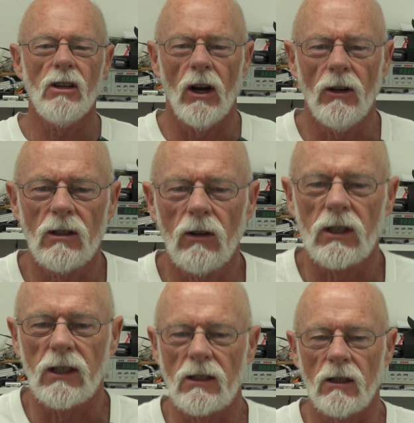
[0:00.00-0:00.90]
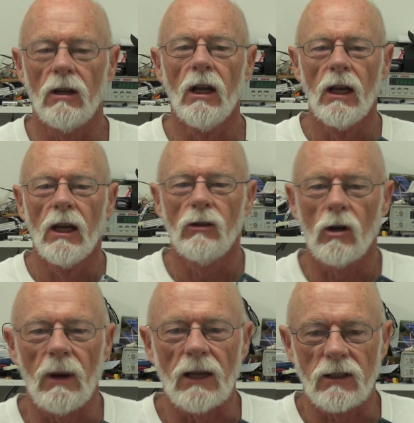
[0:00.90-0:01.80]
you know, as long as it doesn't
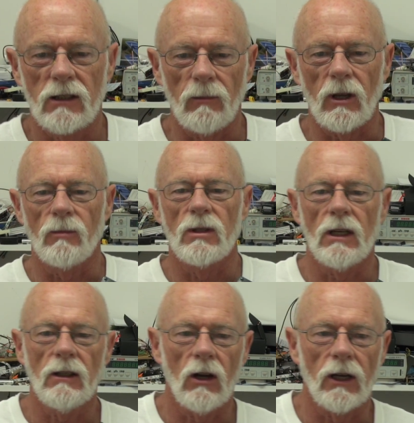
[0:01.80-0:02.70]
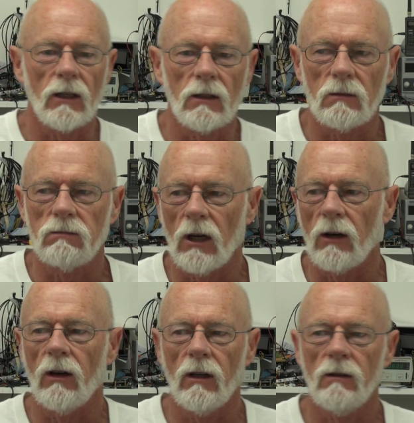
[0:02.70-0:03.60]
talk about something obscene like, I
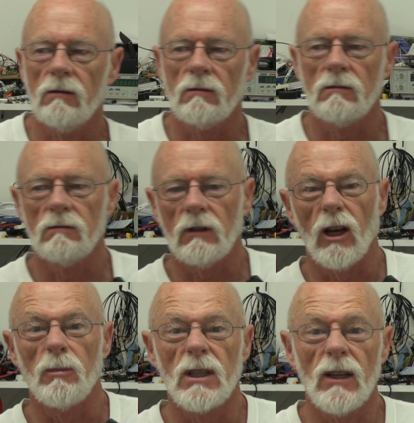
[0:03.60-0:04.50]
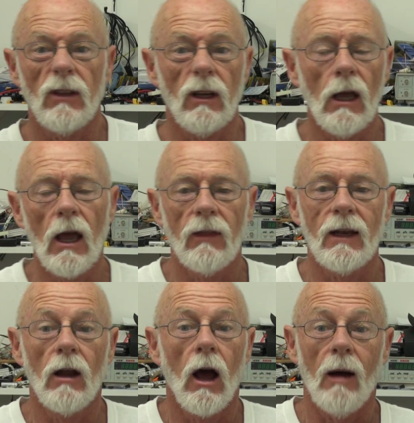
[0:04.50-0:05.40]
don't know, an obscene thing,
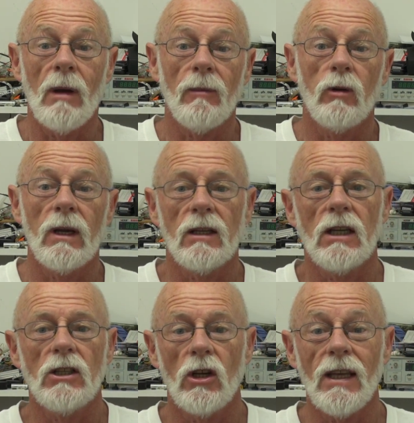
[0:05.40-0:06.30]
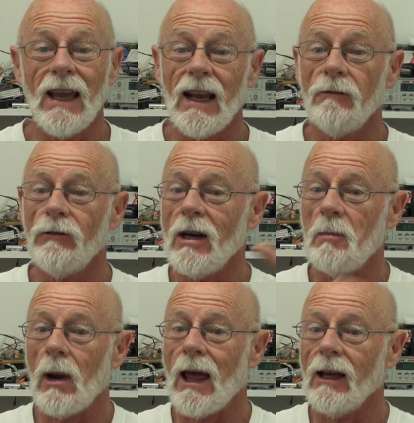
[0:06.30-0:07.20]
then I'm happy to wear your t-shirt. You get a free
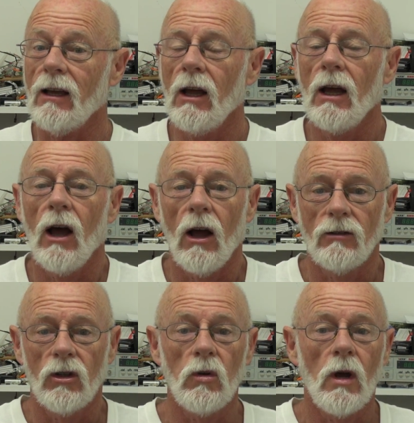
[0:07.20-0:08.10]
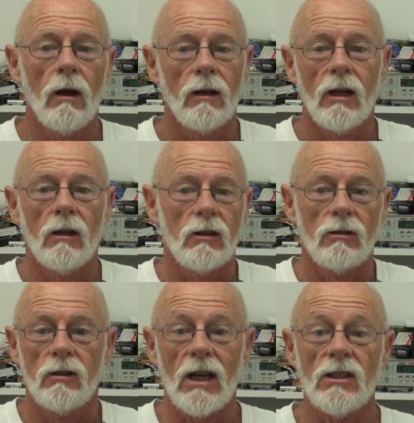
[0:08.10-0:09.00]
plug to
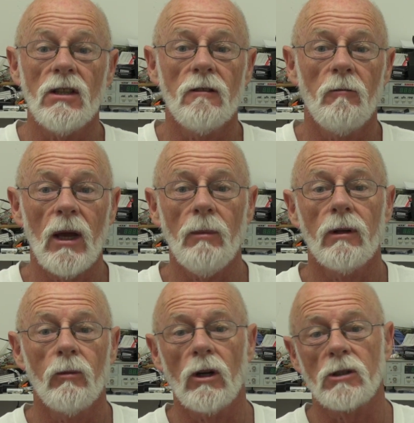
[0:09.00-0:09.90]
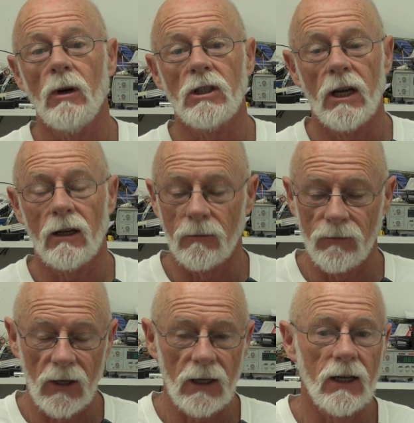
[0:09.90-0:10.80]
dozens of people that watch my channel.
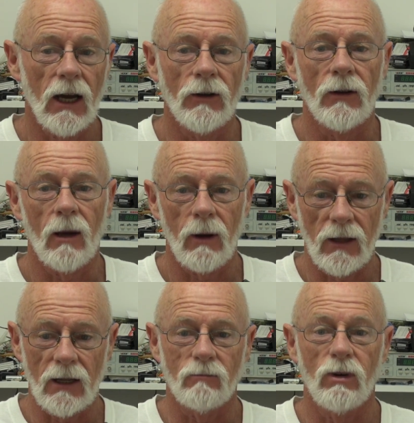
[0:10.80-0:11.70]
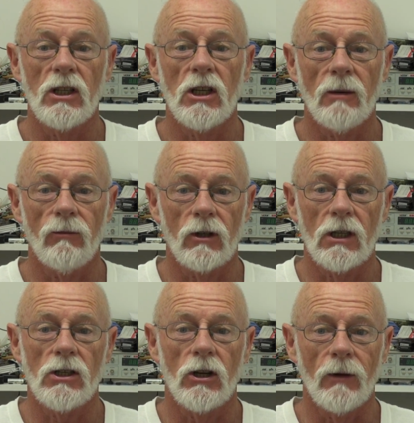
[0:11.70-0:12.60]
There you go. How about that? Pretty cheap for a
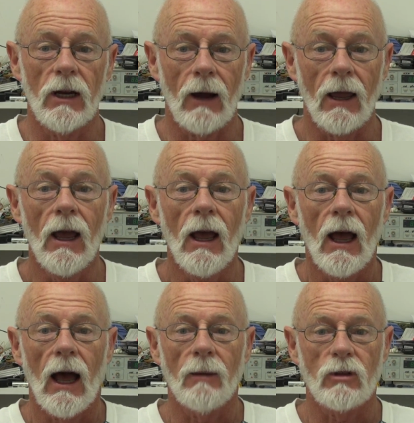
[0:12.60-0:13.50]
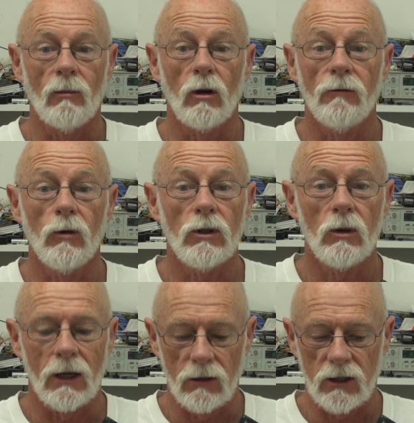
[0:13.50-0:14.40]
t-shirt. Anyway, so I'm looking forward to
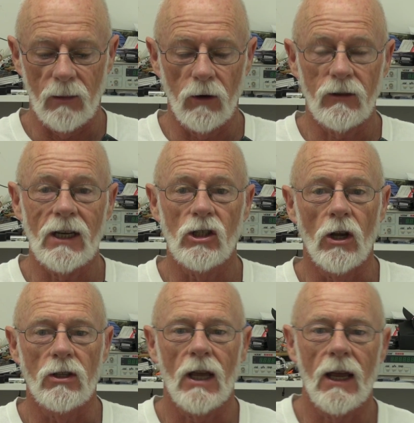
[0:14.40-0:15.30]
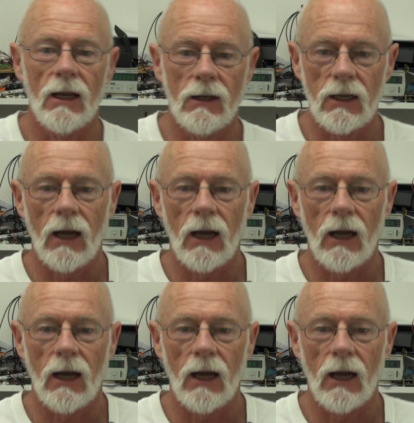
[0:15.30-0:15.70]
a summer of t-shirts. And